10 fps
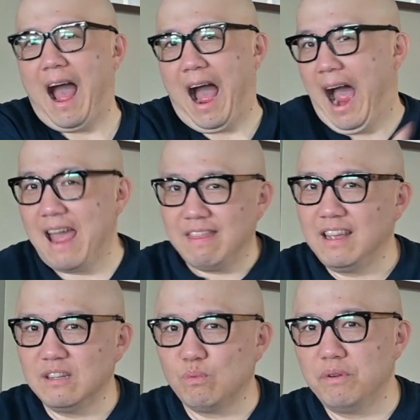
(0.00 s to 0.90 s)
I
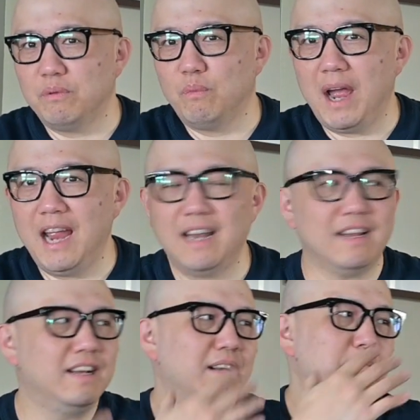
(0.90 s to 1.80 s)
think it's worth the wait
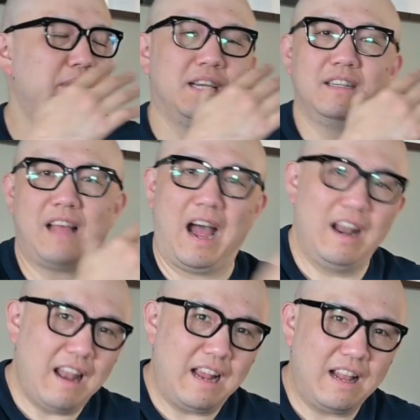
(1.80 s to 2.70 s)
because I
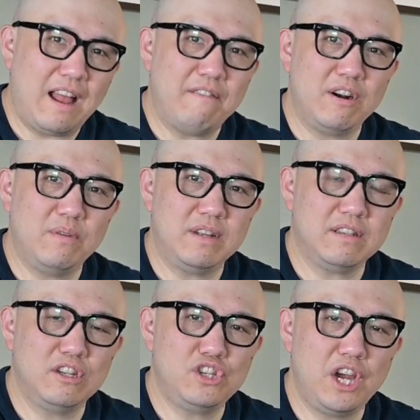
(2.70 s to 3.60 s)
like to have a headrest
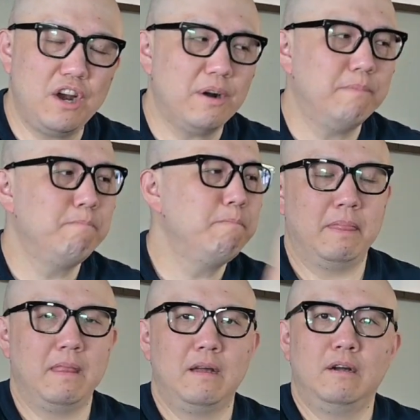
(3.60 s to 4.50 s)
on a chair.
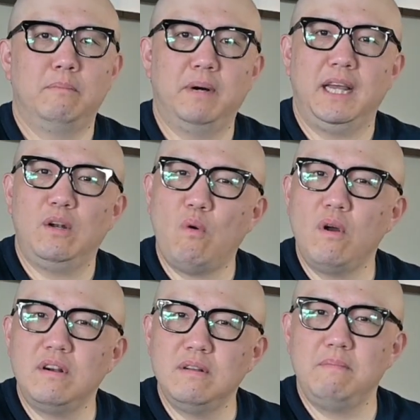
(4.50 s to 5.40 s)
But in
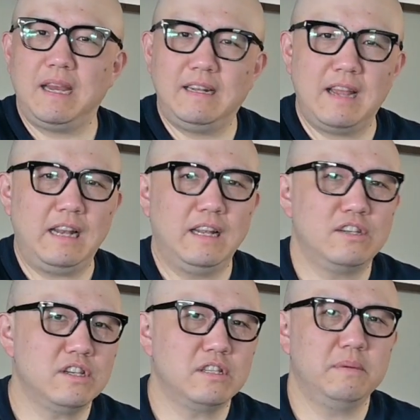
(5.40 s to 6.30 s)
order to maintain the
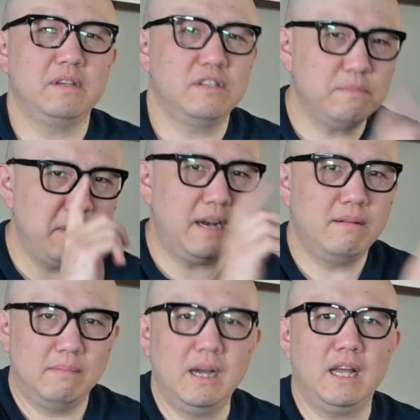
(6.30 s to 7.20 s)
adjustability, just bear
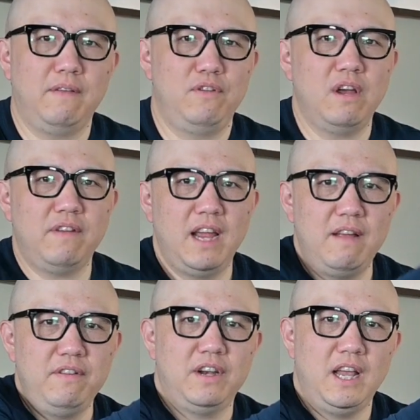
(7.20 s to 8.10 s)
in mind, if you have a
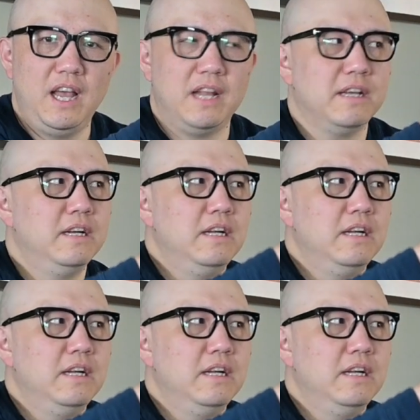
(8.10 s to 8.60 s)
heavier head,